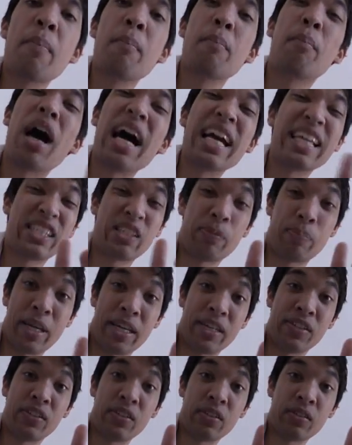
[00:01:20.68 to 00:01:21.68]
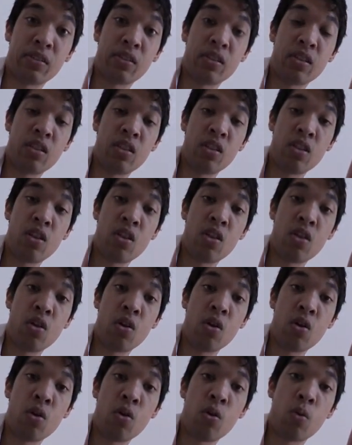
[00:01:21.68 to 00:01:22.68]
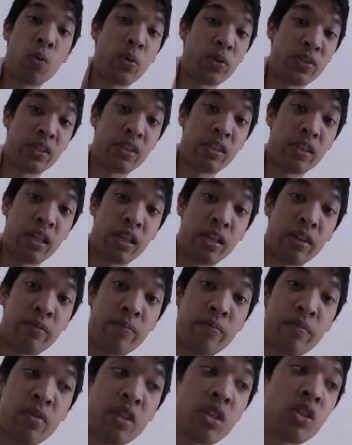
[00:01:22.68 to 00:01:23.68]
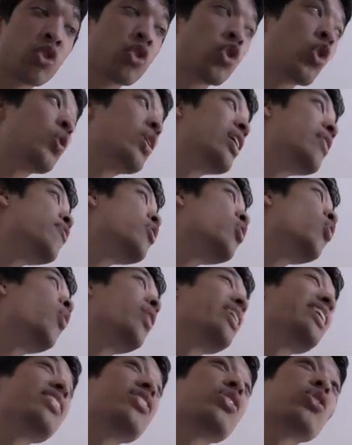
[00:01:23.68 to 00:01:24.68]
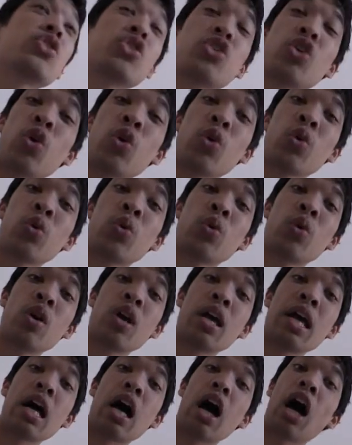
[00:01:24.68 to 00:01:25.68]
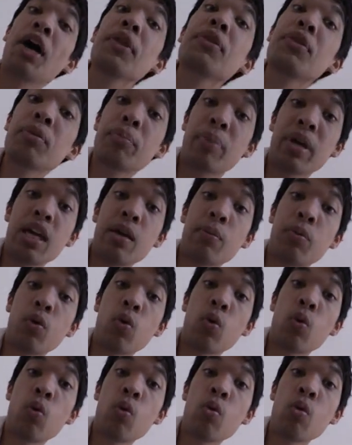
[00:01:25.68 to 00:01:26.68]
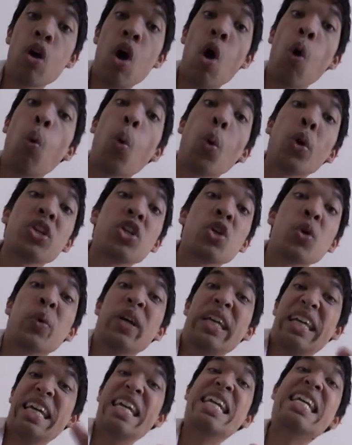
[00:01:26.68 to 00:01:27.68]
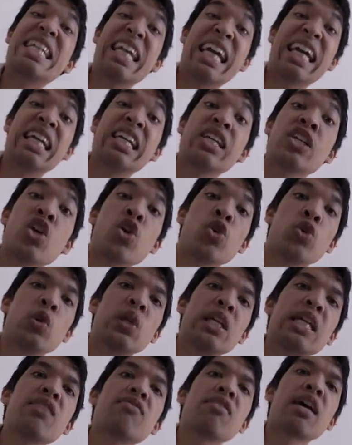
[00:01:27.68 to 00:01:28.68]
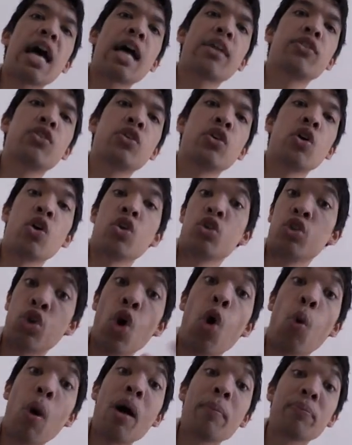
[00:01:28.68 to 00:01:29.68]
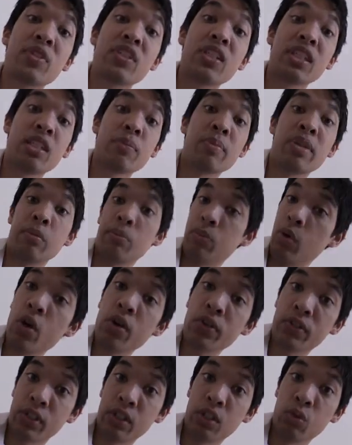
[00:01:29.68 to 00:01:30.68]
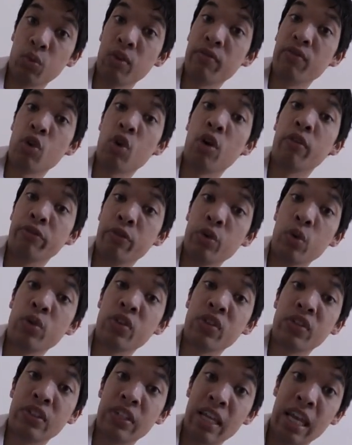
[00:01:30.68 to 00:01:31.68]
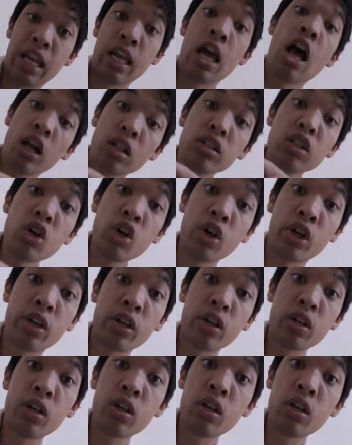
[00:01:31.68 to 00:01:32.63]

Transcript: MySpace was a thing. So if you wanted to show other people what you were eating, you either had to go up to them in person with your food and say, look